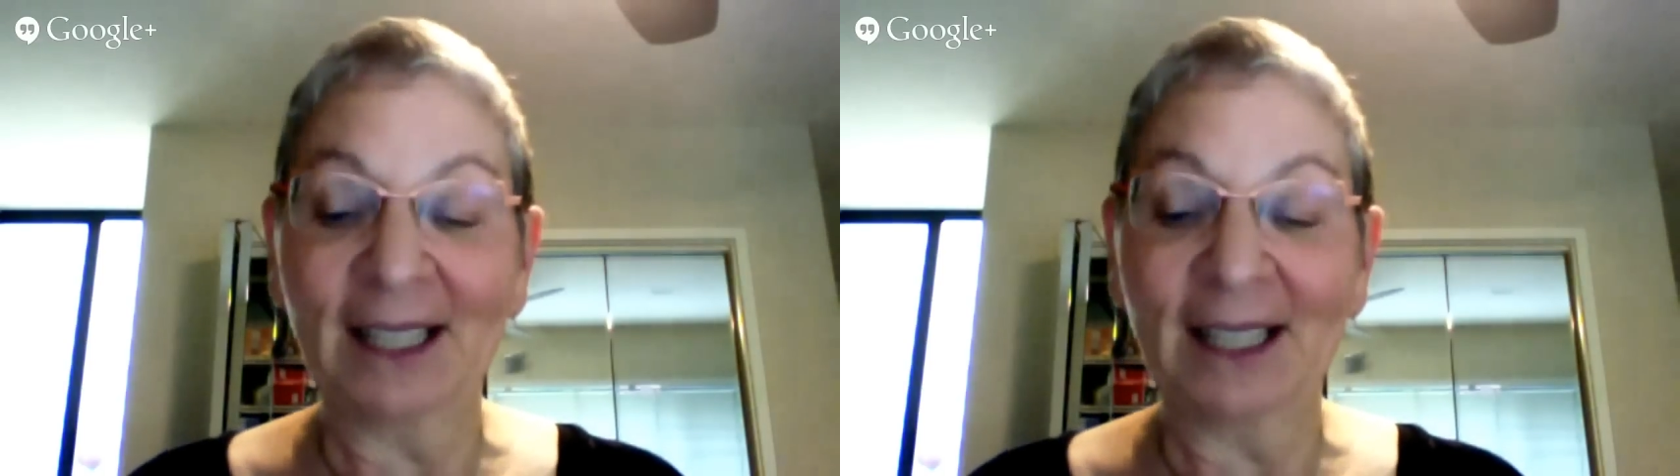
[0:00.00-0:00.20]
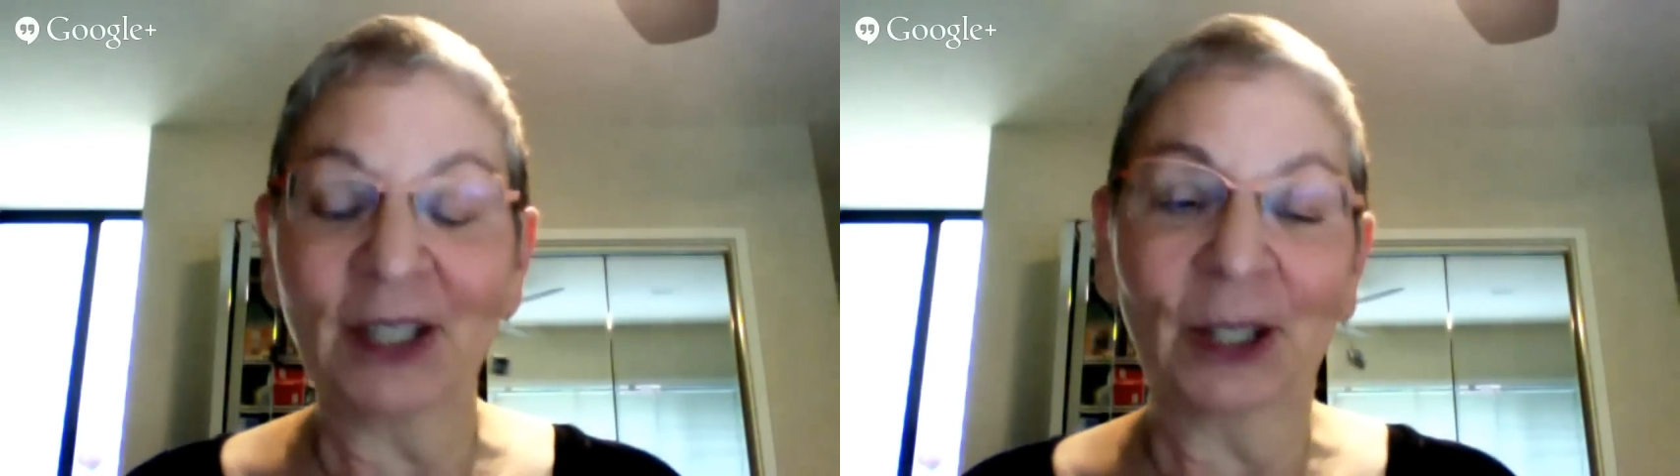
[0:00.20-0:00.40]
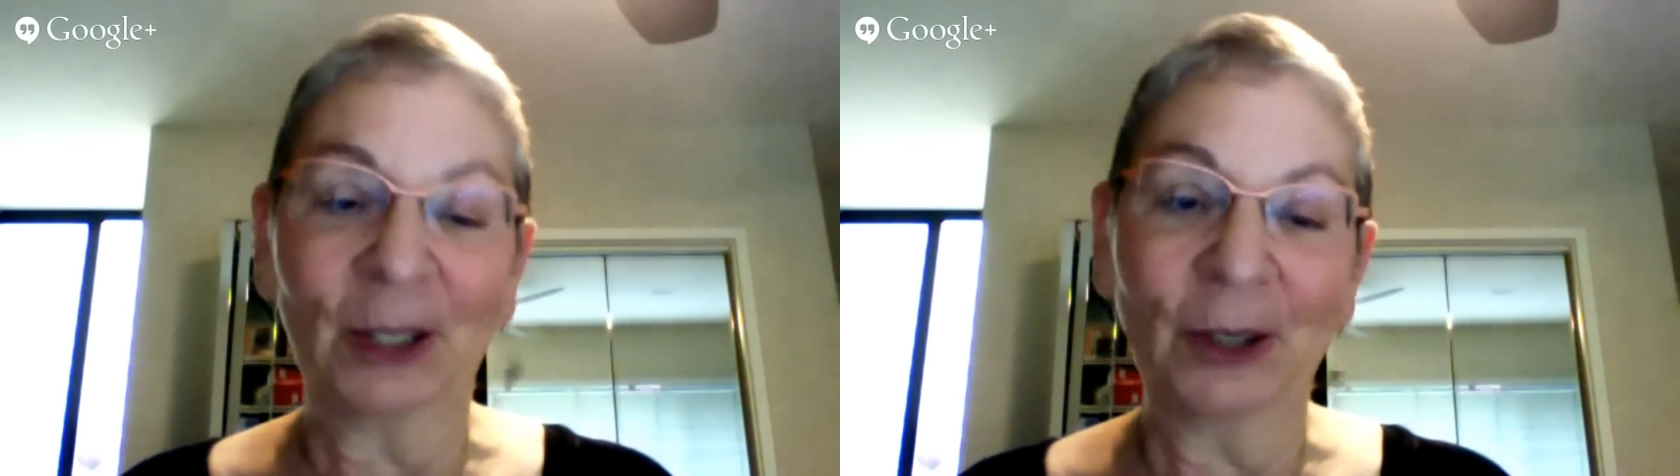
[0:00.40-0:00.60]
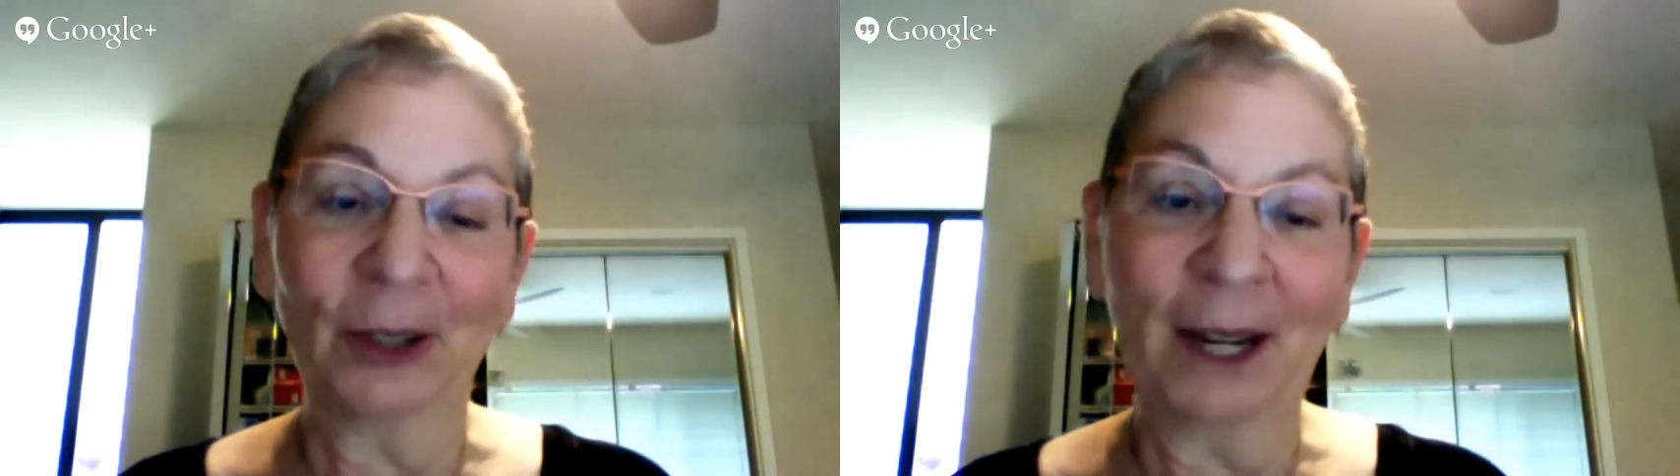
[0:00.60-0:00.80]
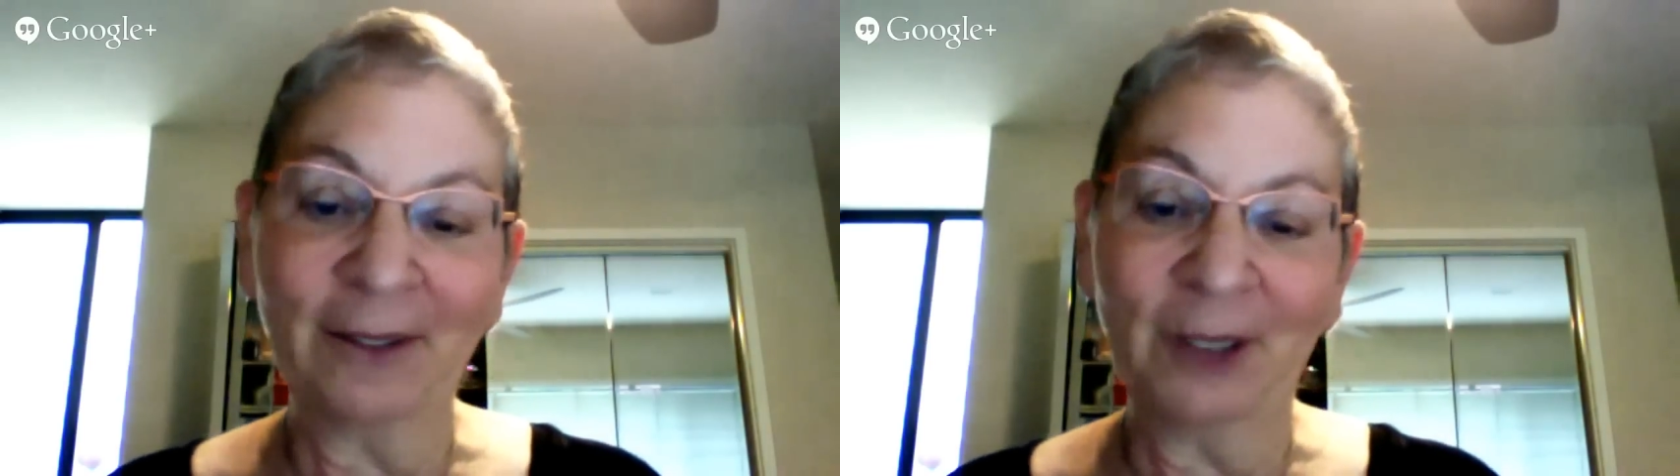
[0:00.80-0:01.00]
a good way
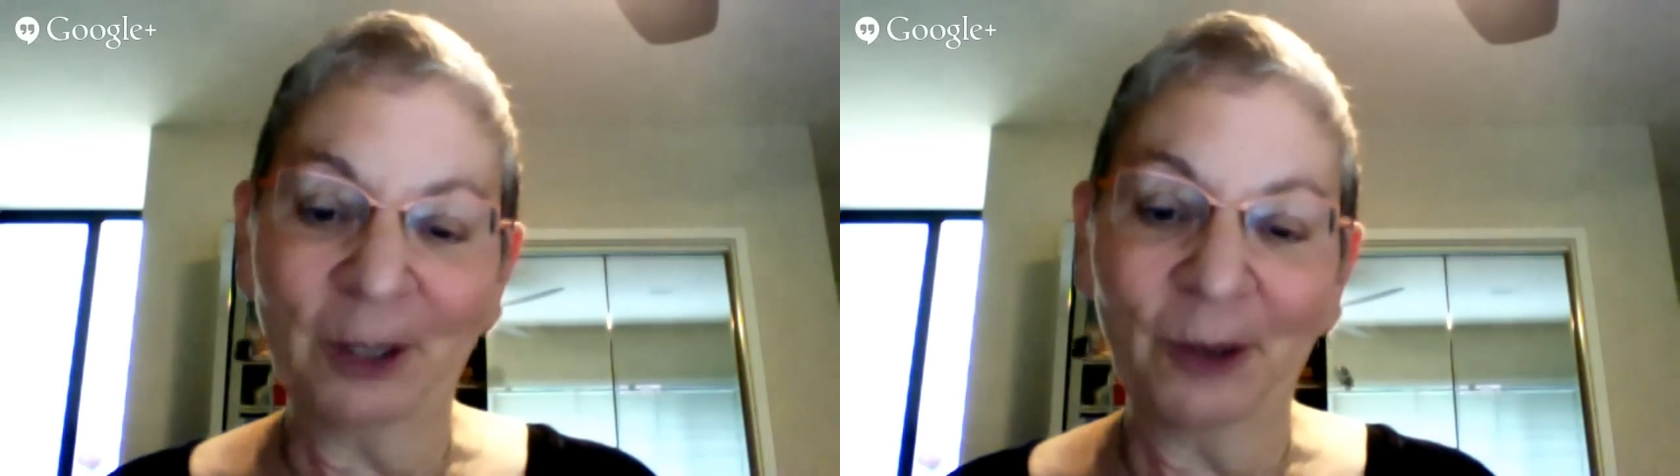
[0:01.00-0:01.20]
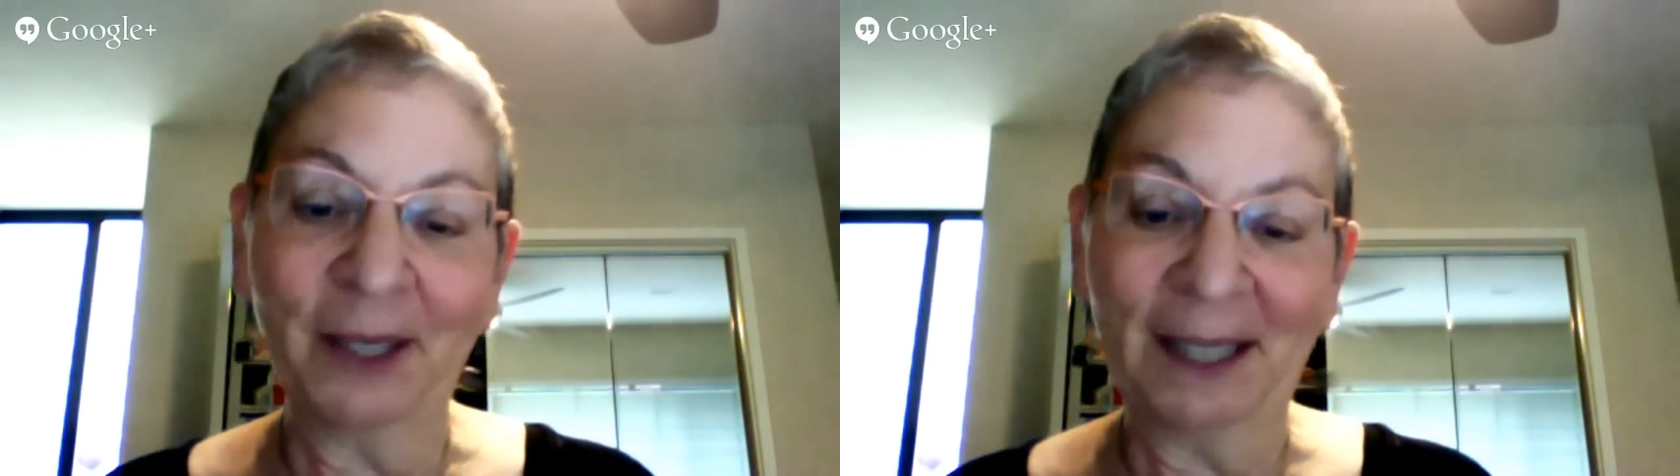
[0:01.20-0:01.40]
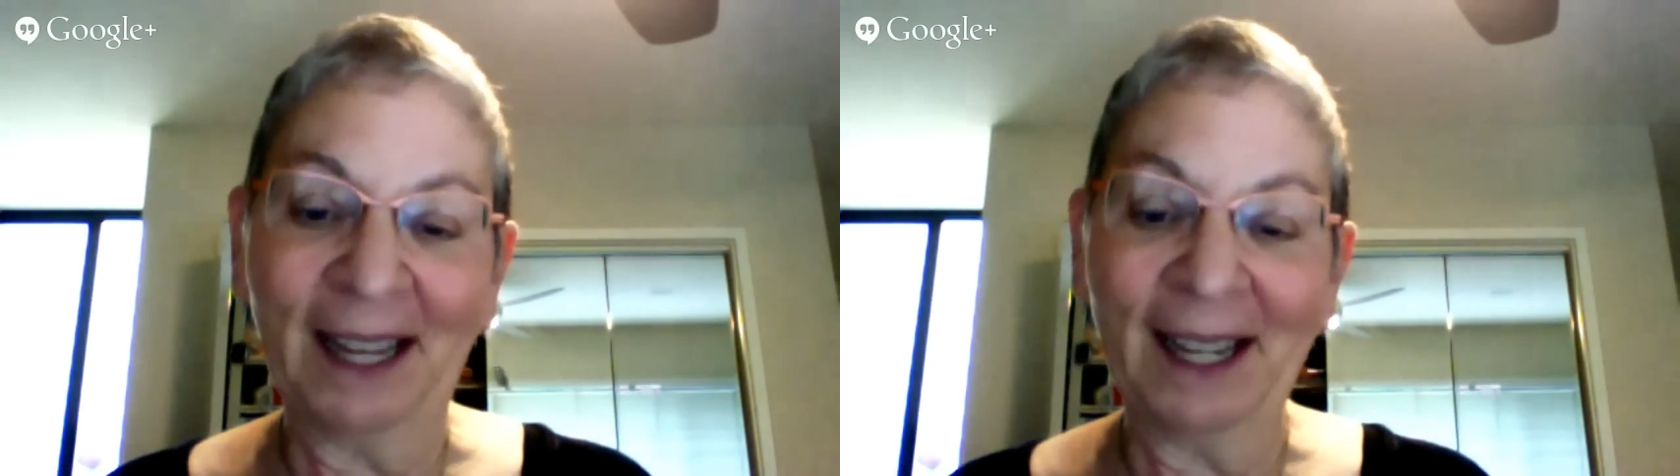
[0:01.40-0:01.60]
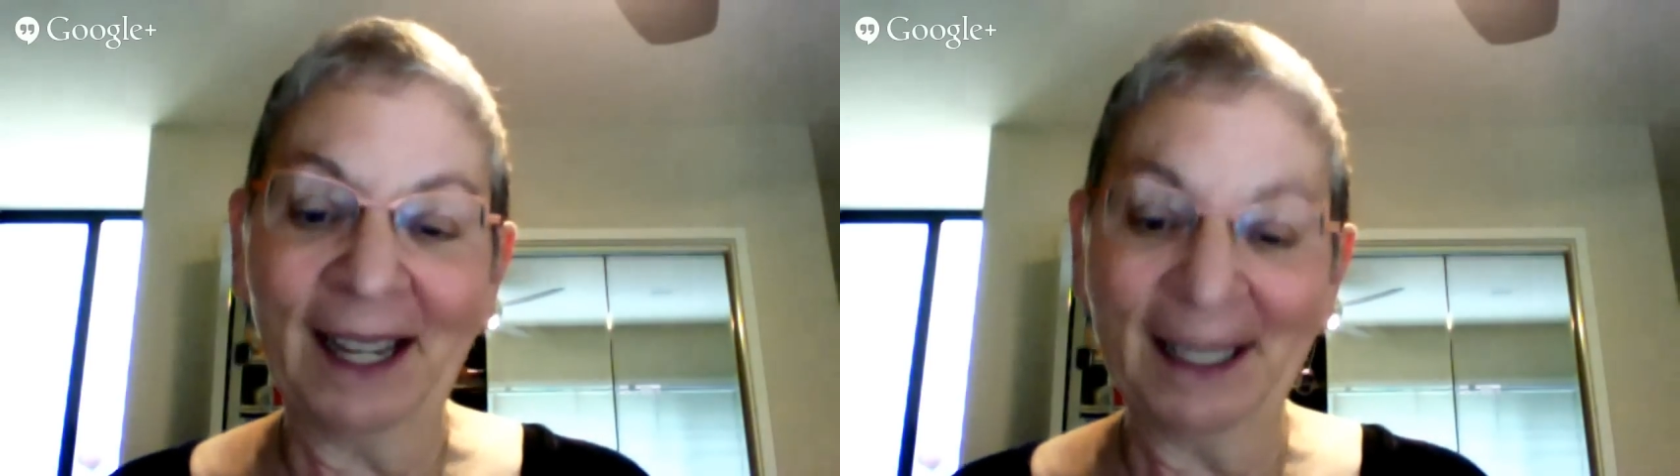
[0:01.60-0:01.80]
of doing that.